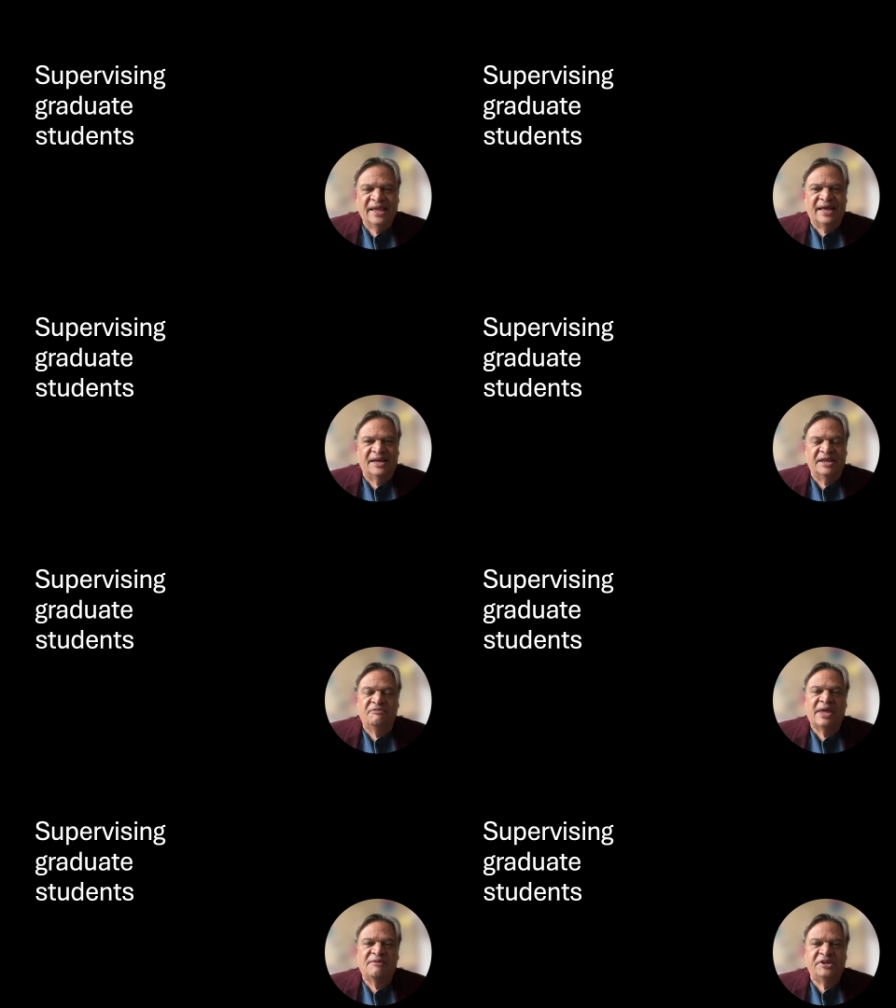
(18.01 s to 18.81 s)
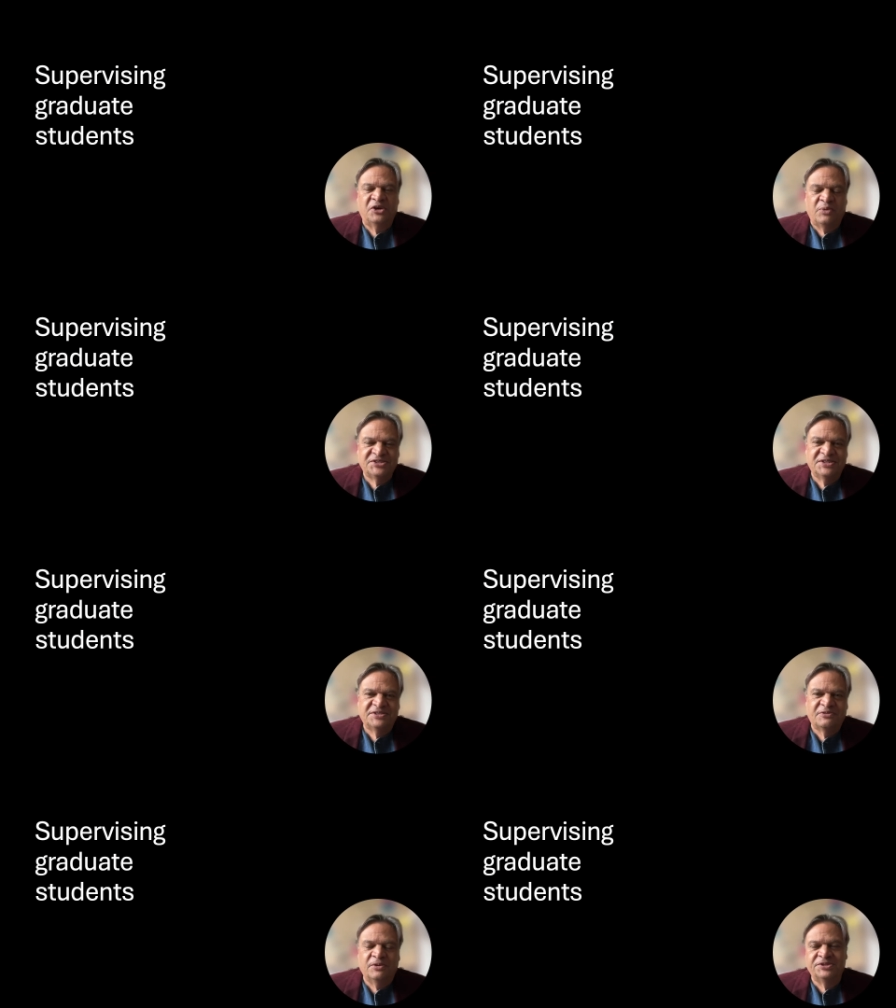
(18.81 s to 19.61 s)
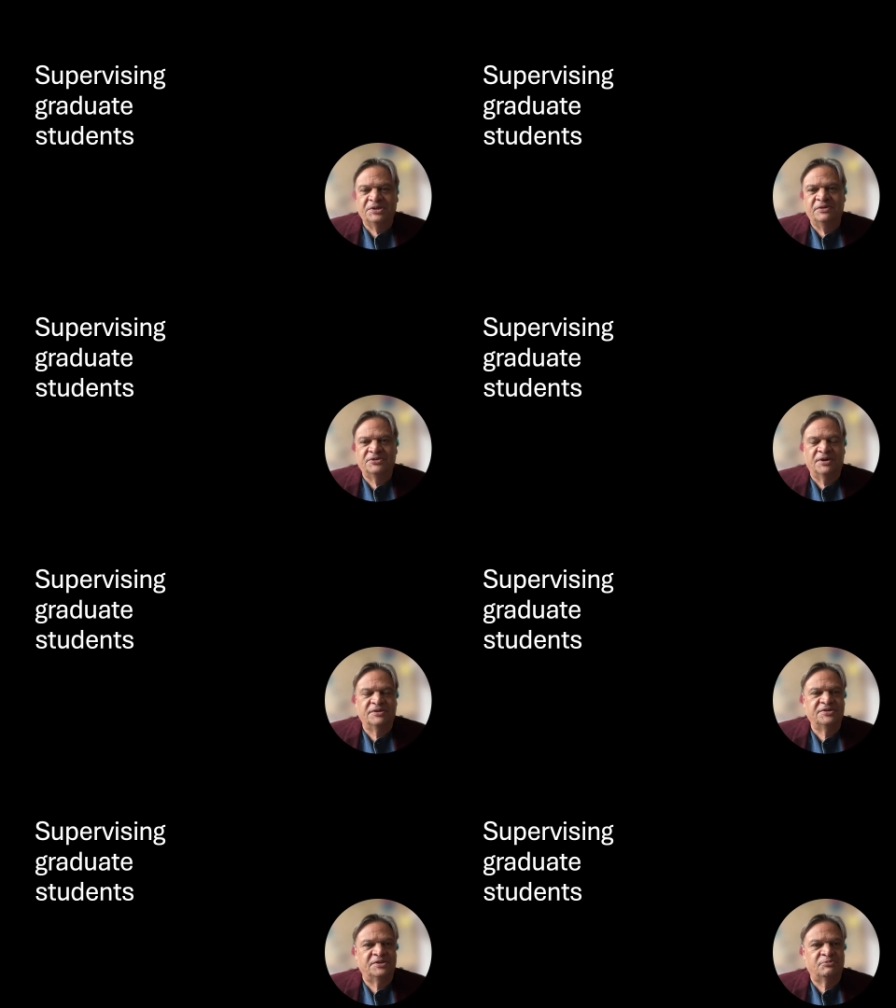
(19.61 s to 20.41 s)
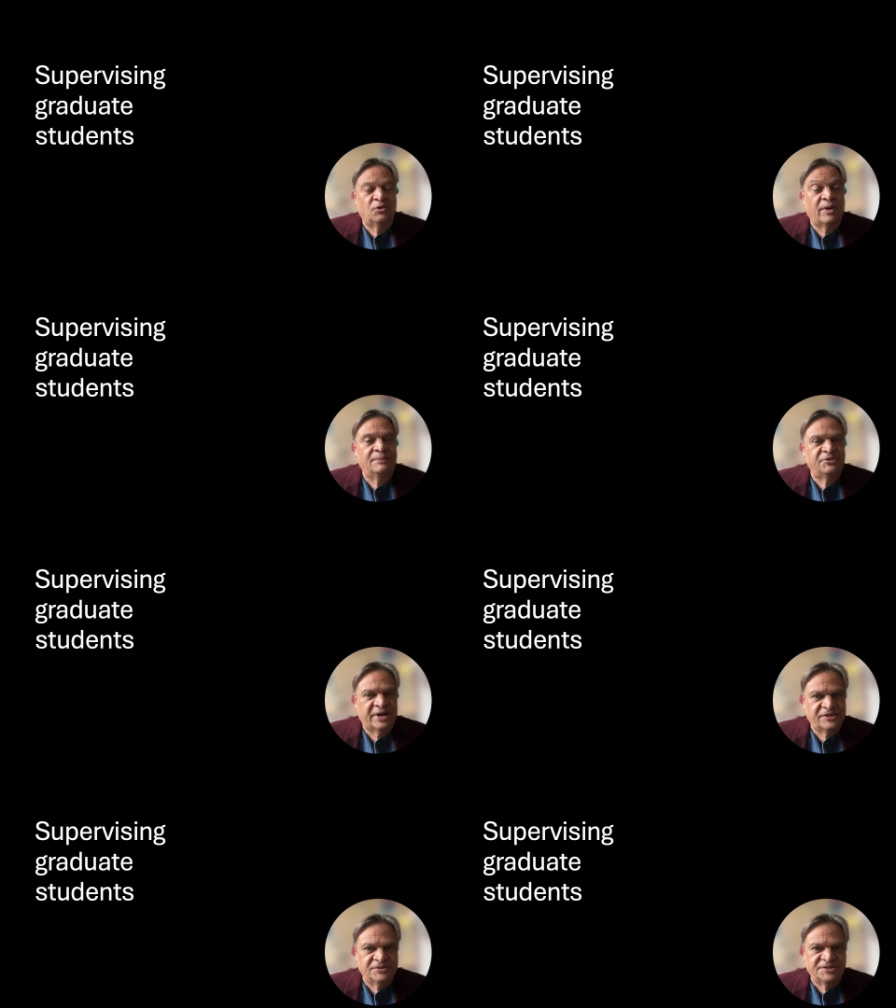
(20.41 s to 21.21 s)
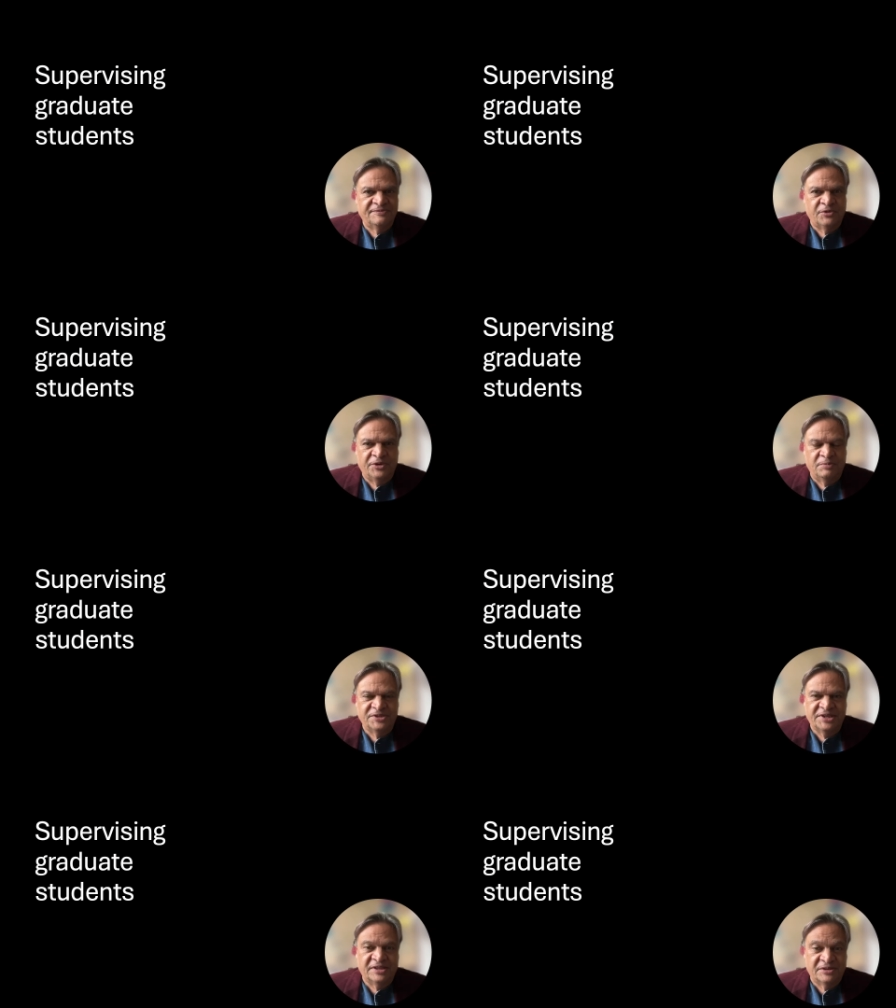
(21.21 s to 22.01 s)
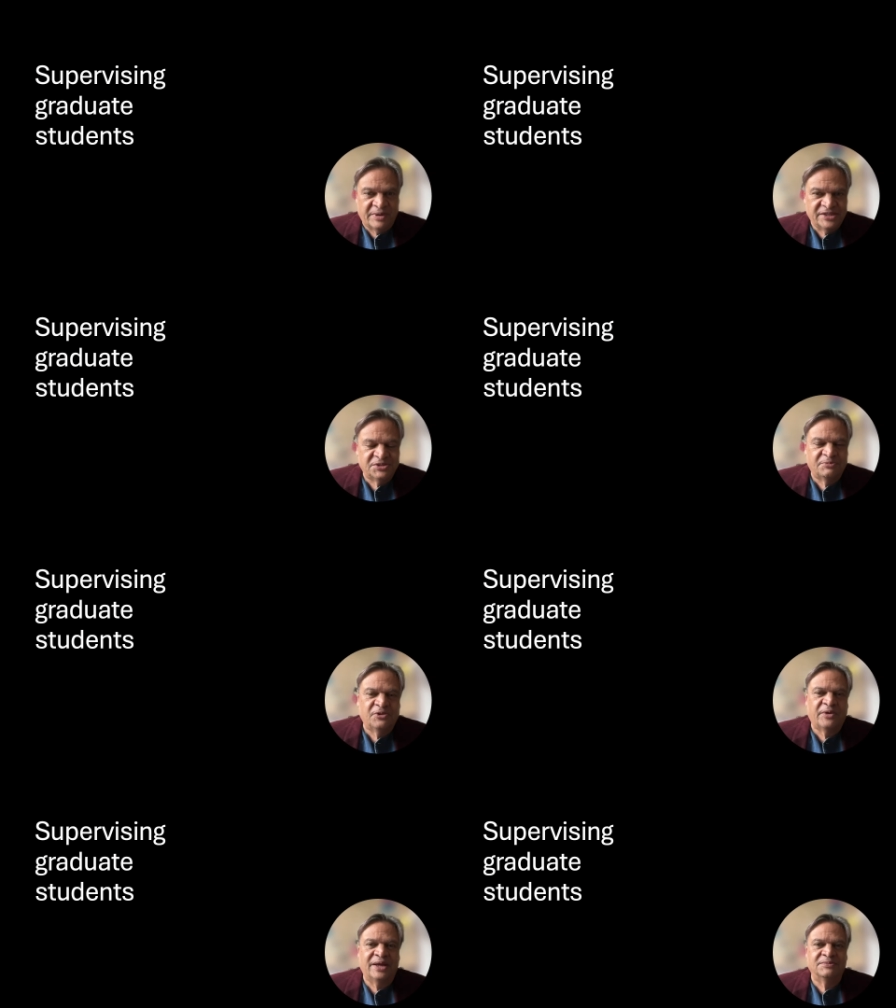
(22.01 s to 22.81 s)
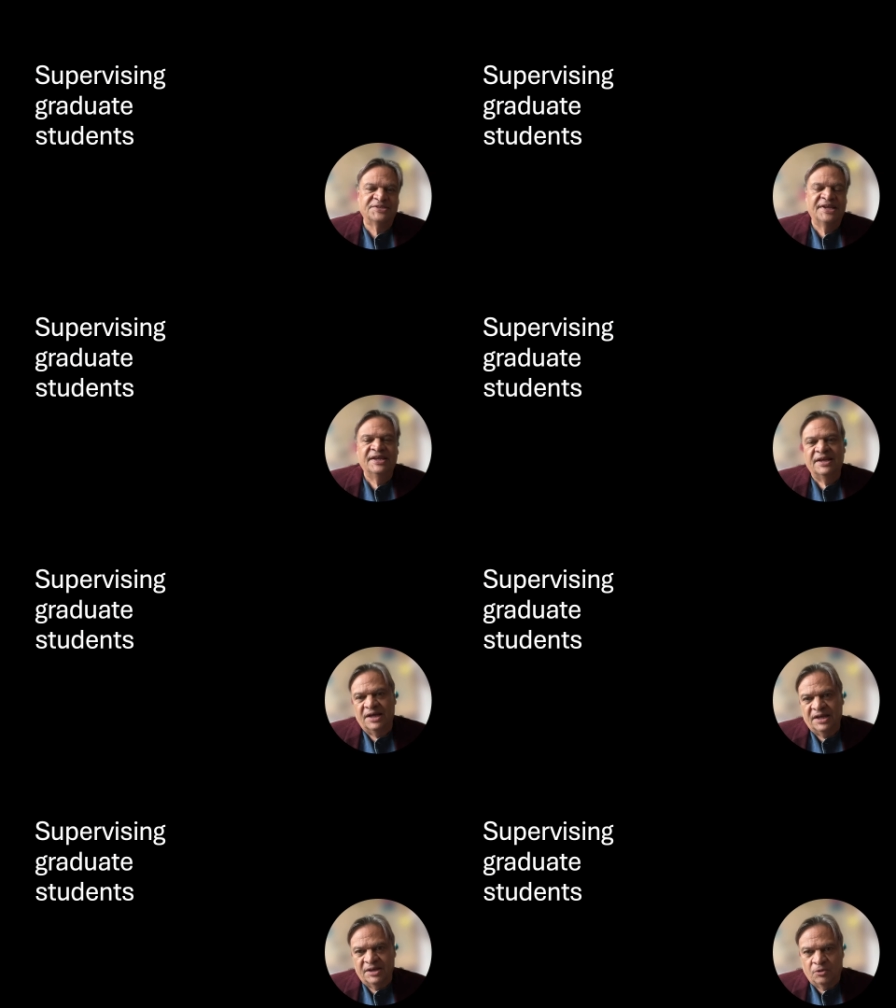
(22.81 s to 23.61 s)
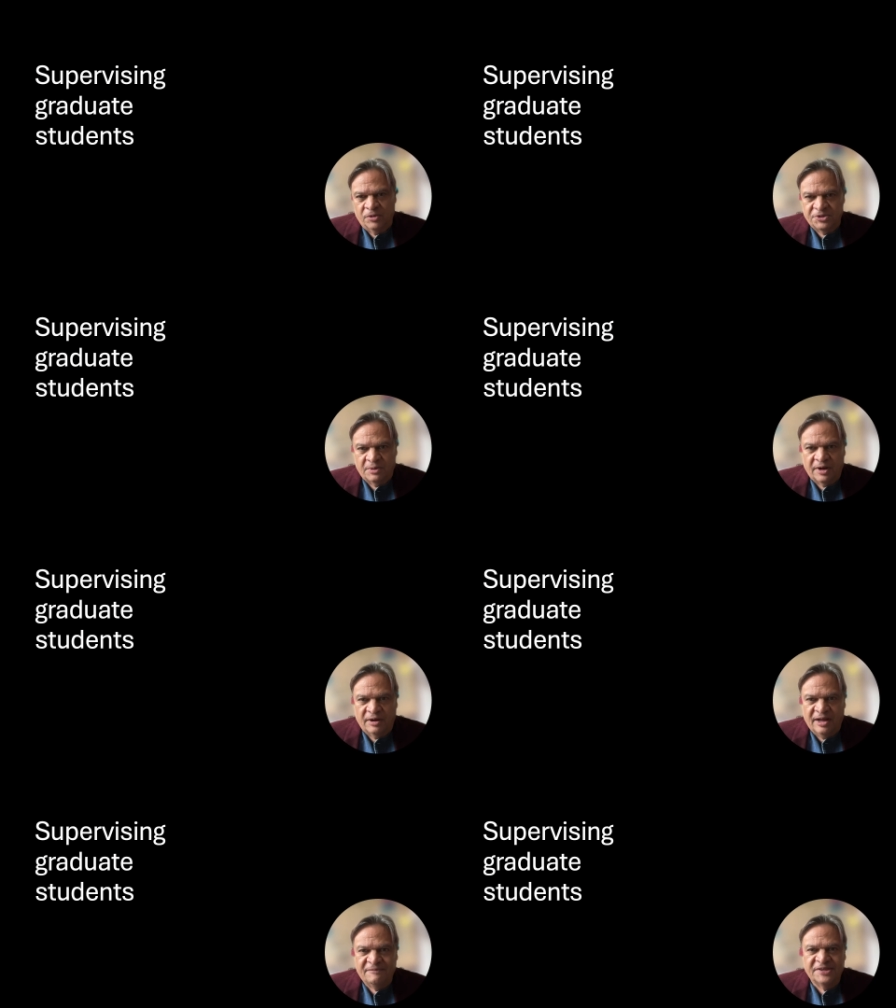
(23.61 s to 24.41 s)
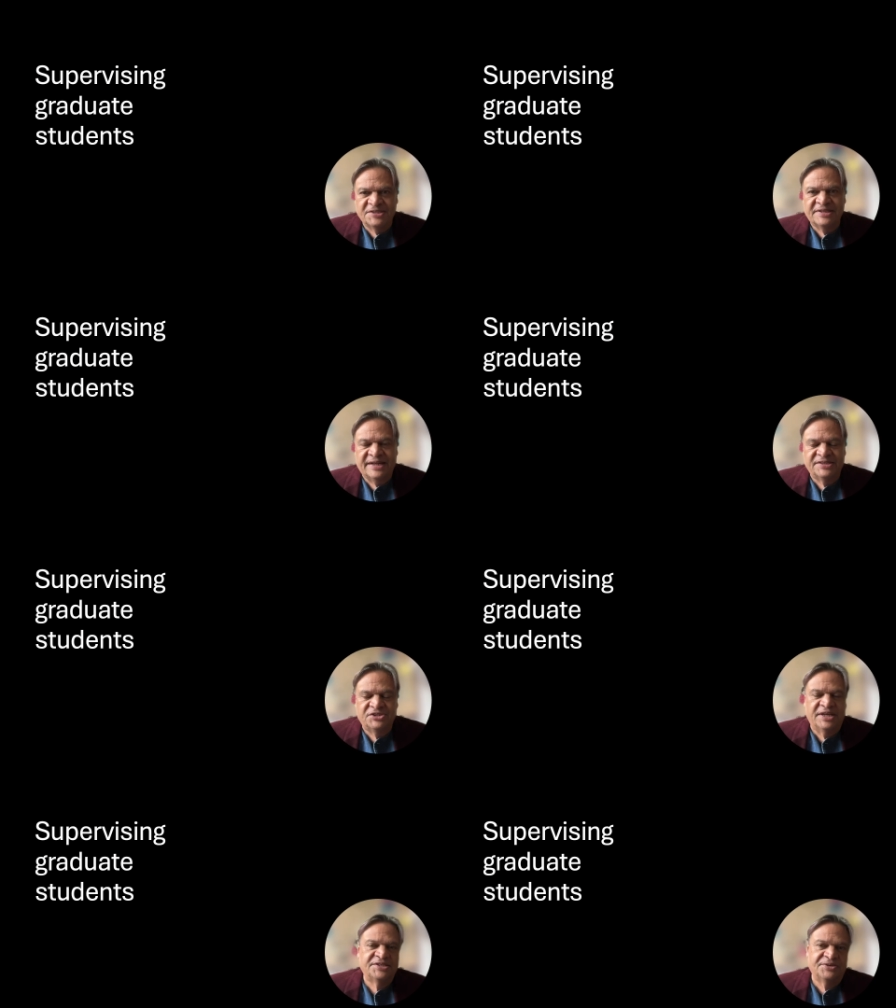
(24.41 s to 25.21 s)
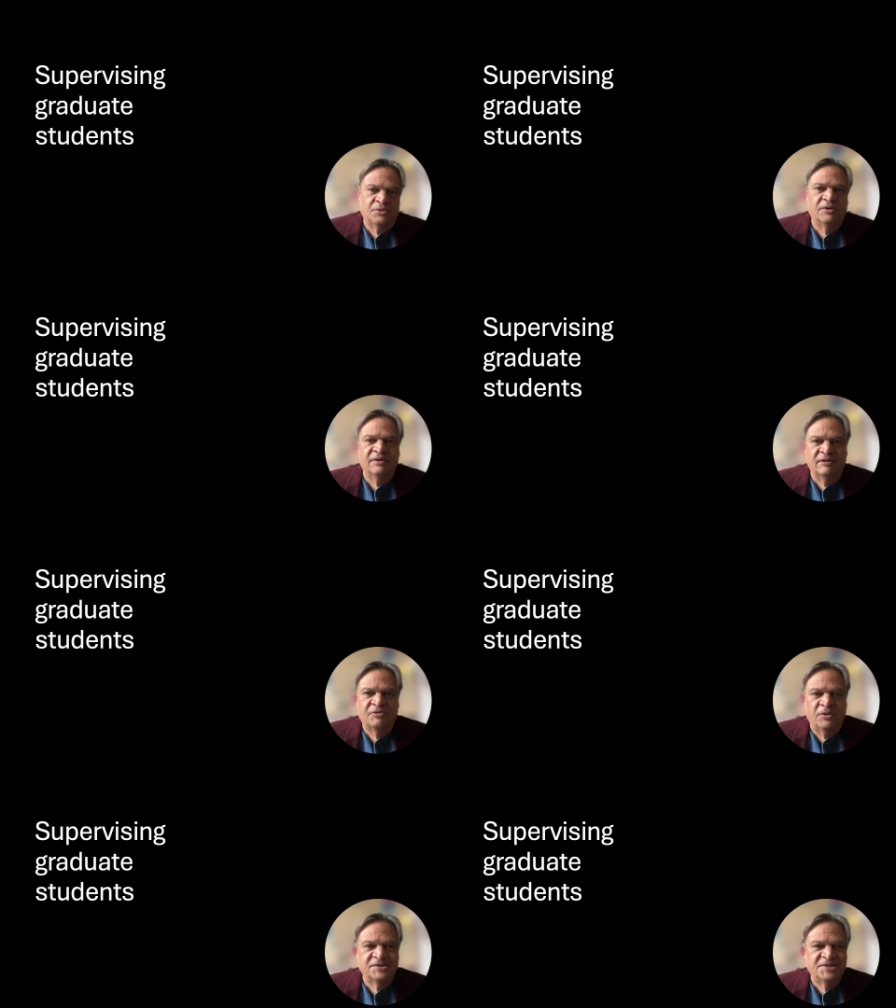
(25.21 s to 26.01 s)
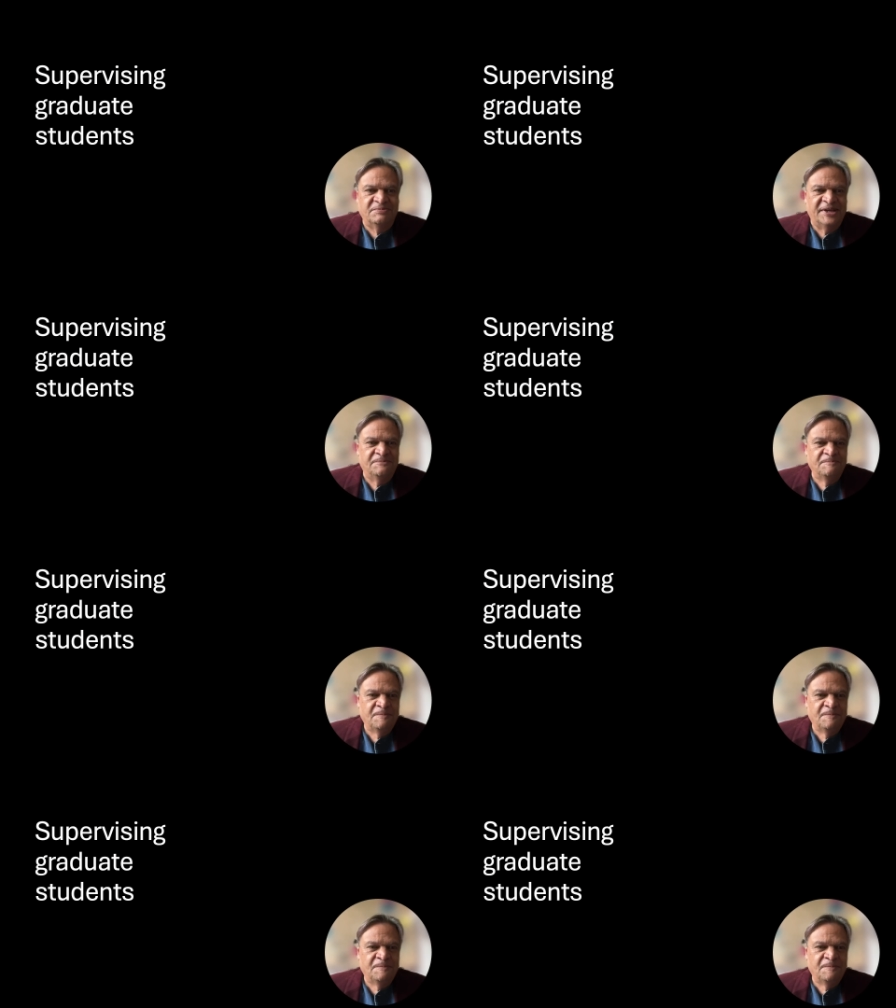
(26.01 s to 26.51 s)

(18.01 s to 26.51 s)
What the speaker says: If you have any questions, of course, you can talk to the program directors for your particular graduate programs, or to our office at SGS, or, of course, to me.